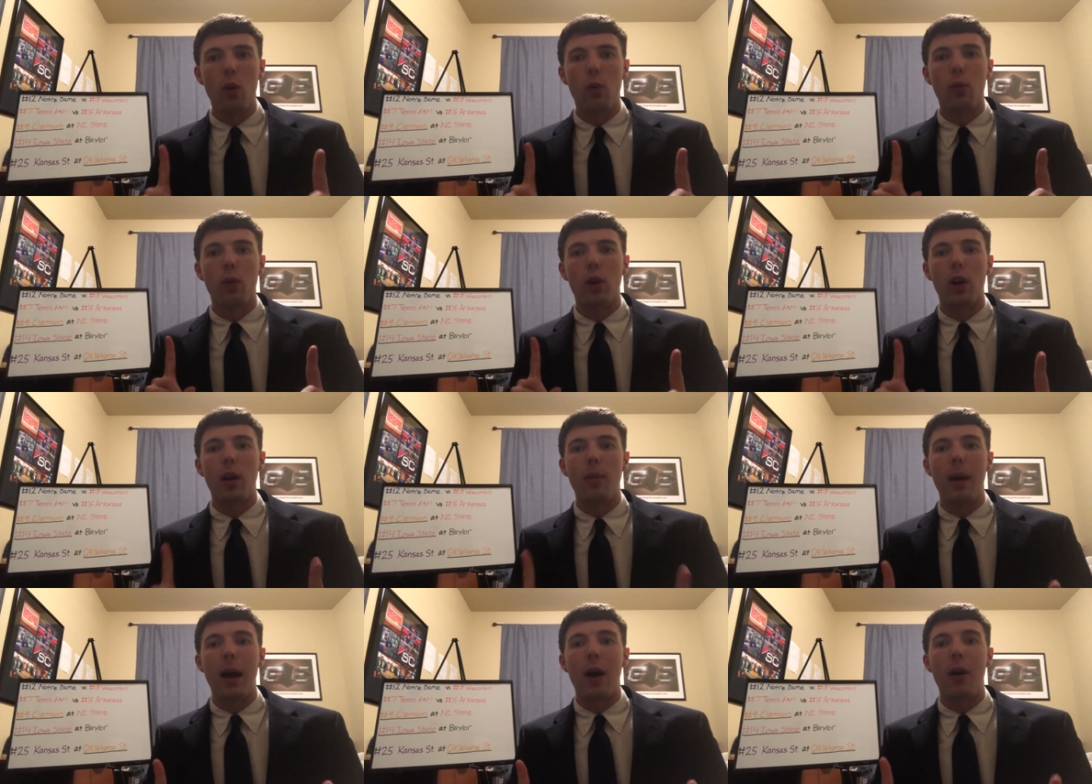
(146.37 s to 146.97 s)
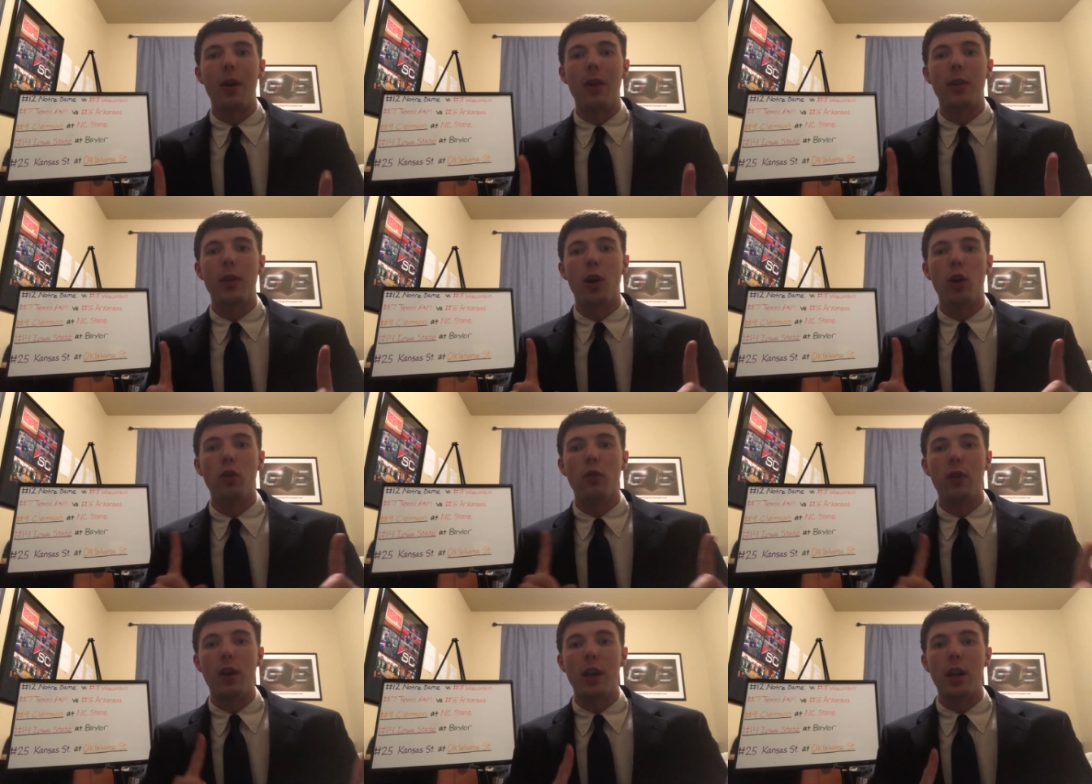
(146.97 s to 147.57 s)
will come out in
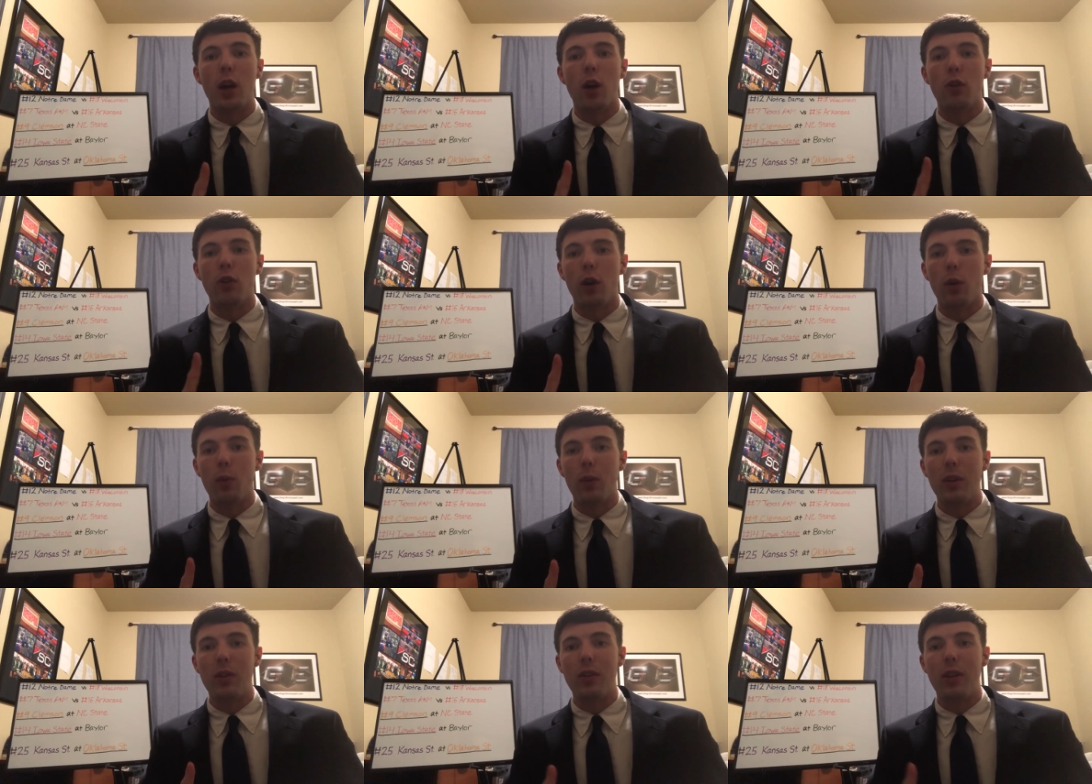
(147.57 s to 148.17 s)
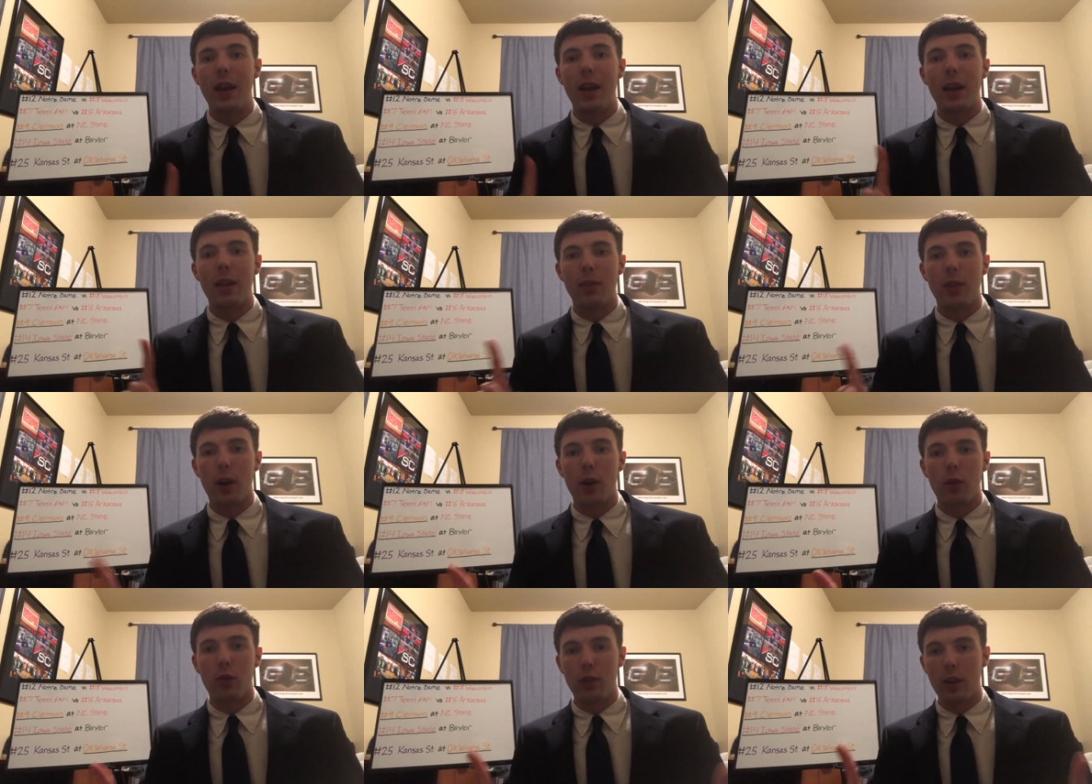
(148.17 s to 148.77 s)
those videos on Wednesday and
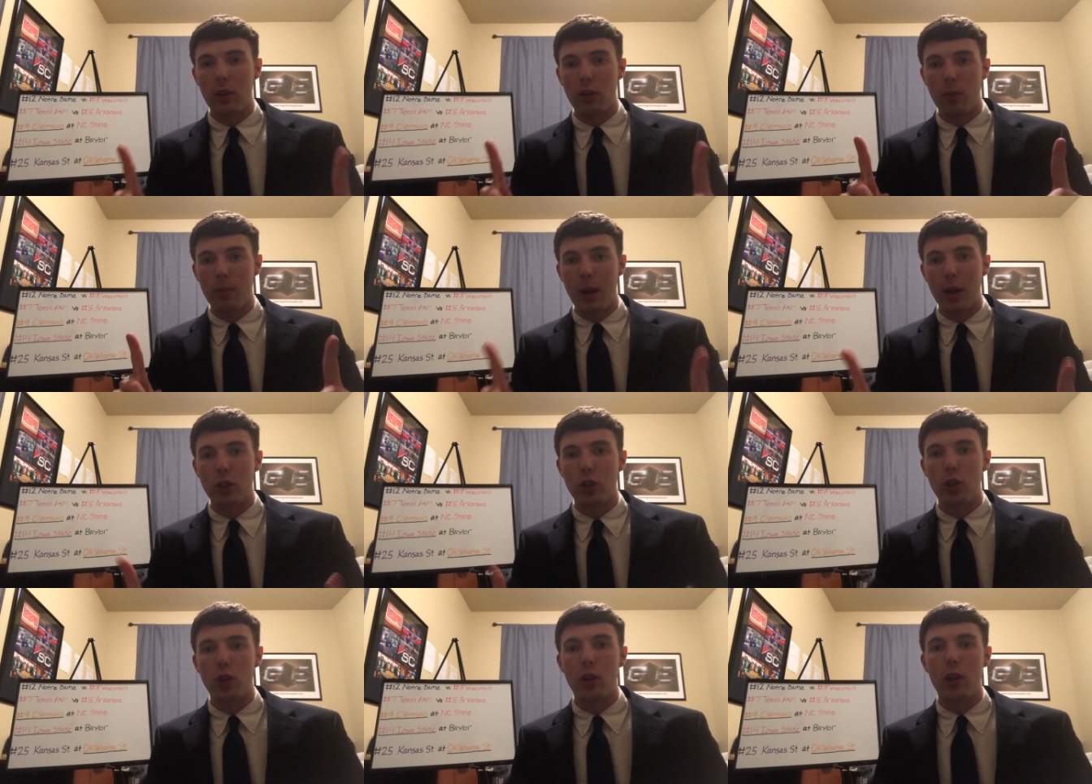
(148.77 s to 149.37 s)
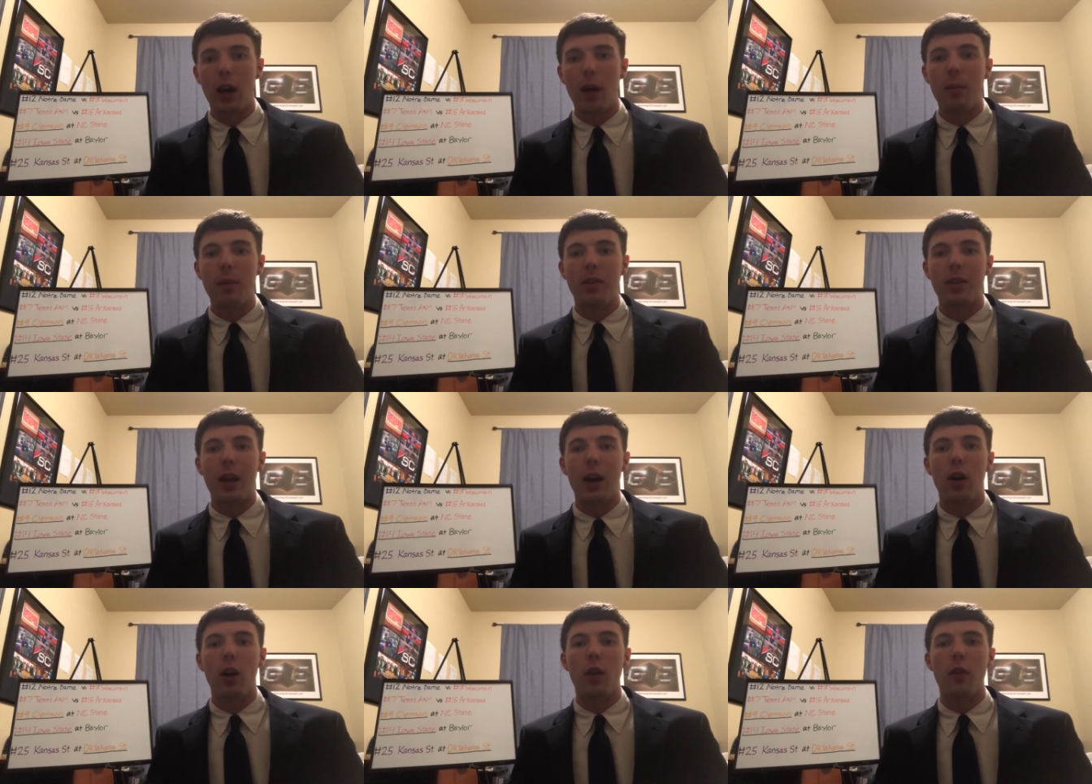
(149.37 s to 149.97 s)
Thursday. So make sure you do not
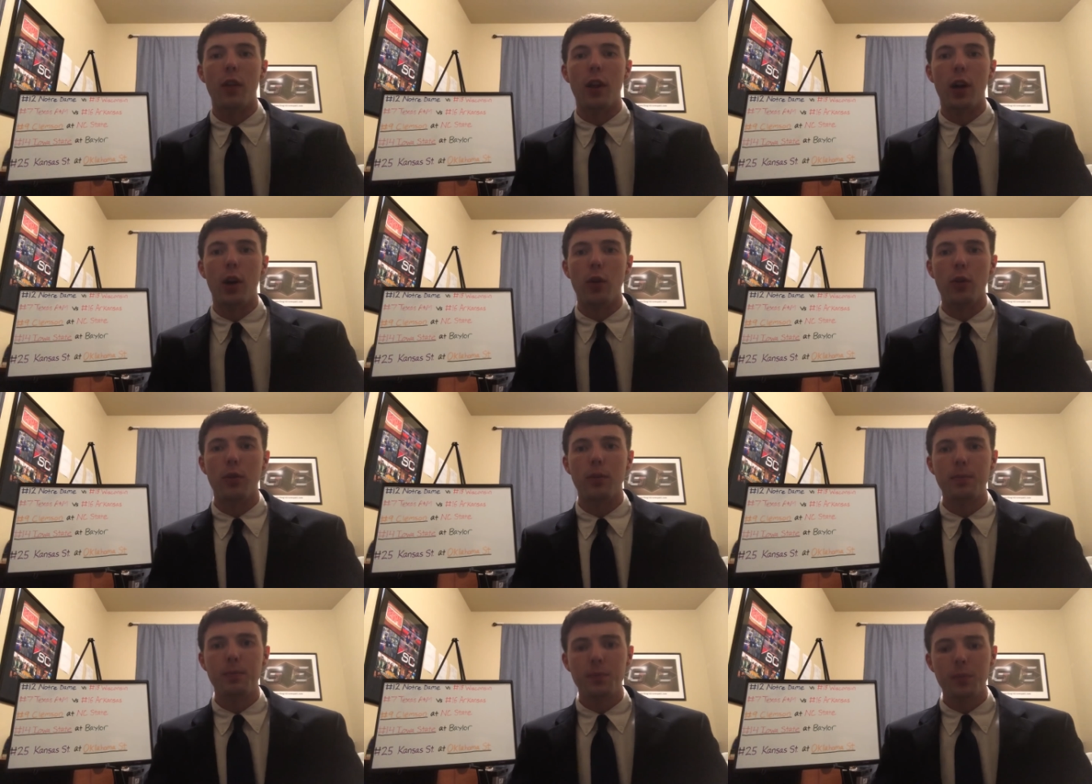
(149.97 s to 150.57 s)
miss out on those.